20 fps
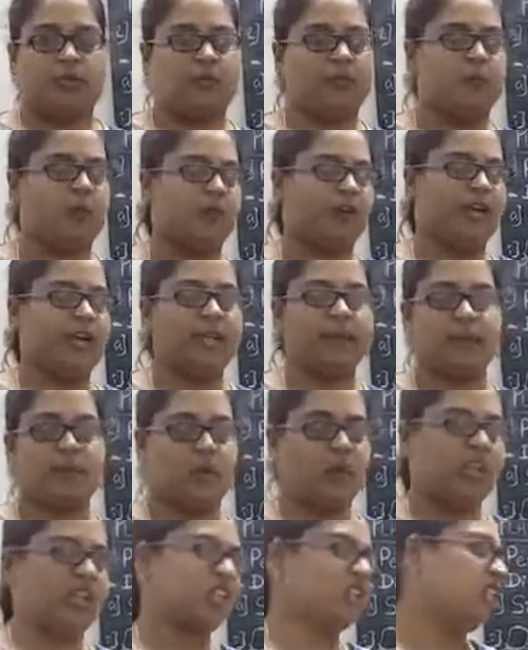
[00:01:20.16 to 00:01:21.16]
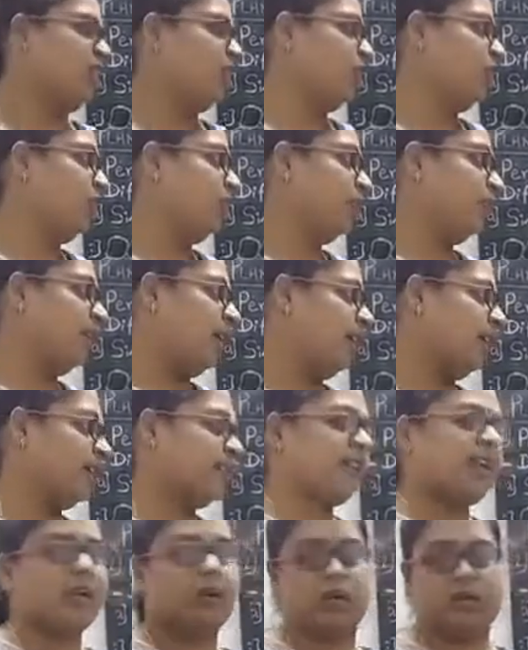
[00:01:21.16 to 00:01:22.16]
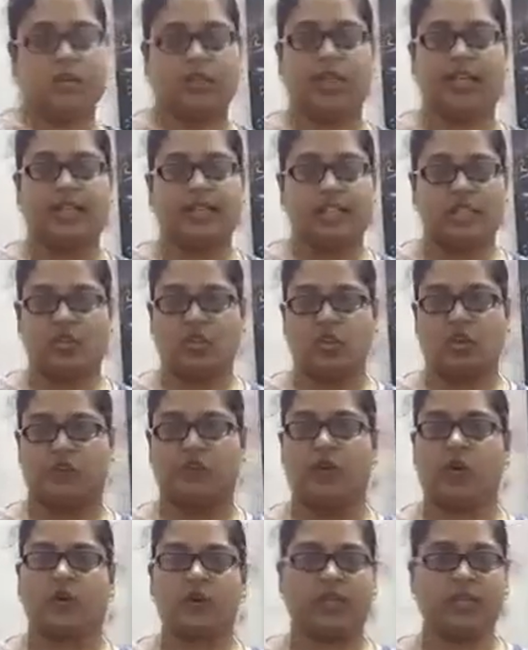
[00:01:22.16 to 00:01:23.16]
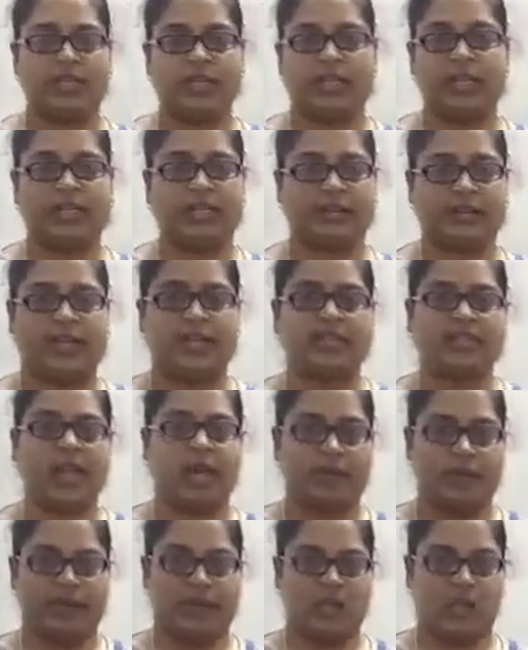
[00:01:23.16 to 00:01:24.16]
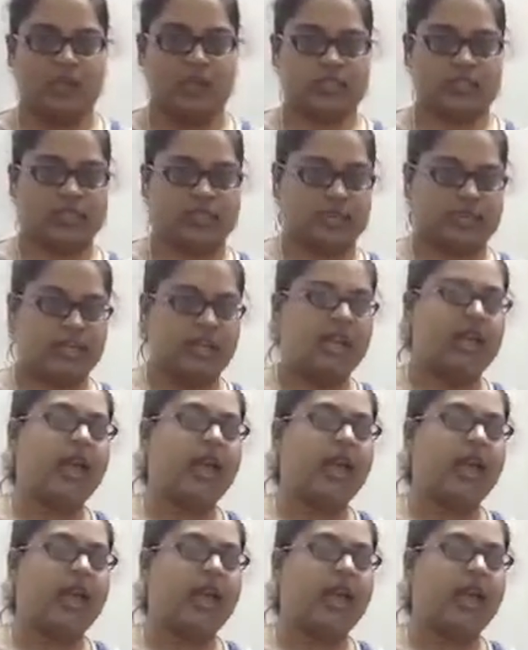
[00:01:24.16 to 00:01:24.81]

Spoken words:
providing protection to the plants, and also exchange of oxygen as well as carbon dioxide.